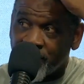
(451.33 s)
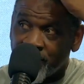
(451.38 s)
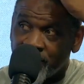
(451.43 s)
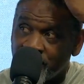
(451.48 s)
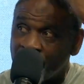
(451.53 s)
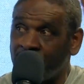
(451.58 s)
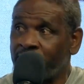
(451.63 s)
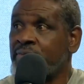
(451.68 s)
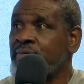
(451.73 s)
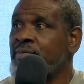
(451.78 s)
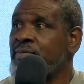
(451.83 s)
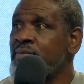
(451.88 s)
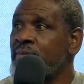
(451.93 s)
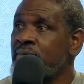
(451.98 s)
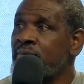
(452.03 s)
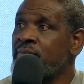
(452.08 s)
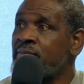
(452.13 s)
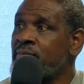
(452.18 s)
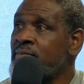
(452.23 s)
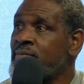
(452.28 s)

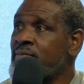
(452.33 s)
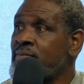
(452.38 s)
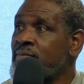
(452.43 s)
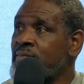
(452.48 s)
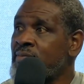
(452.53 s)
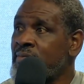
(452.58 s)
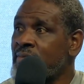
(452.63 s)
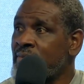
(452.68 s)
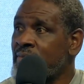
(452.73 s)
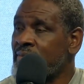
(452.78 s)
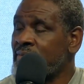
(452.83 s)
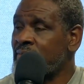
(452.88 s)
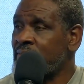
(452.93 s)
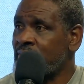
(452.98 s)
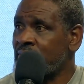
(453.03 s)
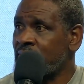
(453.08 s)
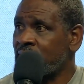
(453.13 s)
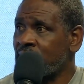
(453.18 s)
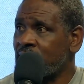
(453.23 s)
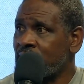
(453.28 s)
non-exclusive joint, right?
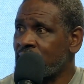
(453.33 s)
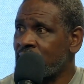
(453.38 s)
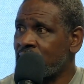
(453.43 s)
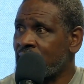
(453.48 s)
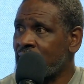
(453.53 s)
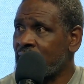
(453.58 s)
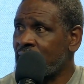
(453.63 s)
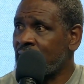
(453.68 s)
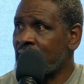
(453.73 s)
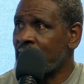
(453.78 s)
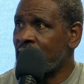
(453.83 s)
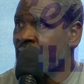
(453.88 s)
Um, and